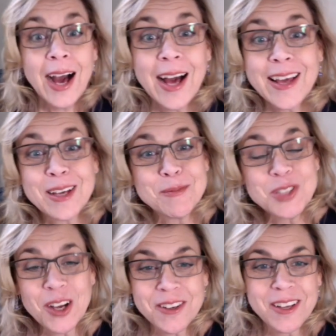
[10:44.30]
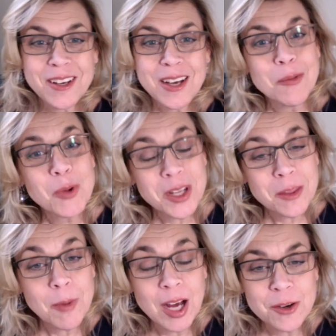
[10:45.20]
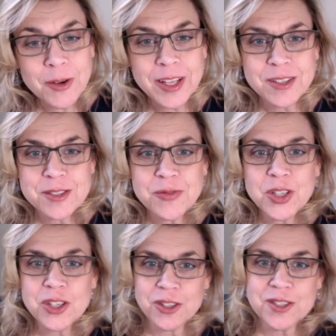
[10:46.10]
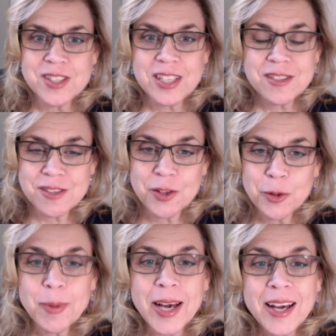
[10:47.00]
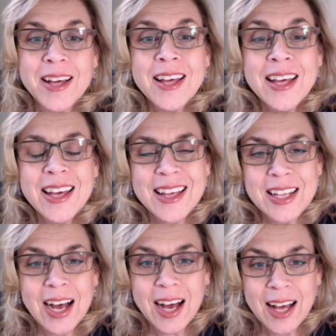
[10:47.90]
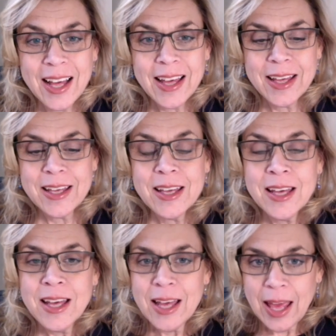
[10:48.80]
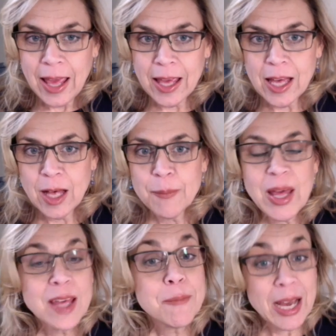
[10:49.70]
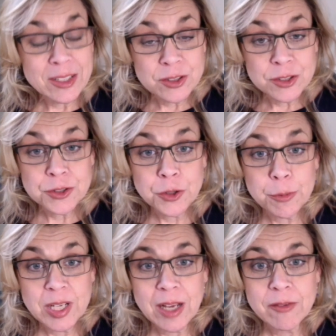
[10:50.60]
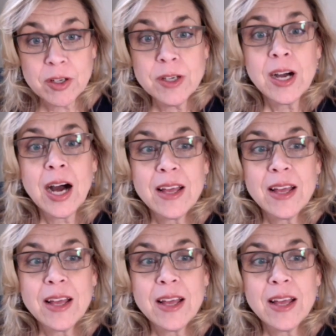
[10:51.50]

Hi, I'm Tanya. I'm one of the moderators for Girls That Scuba, and I am a master scuba diver.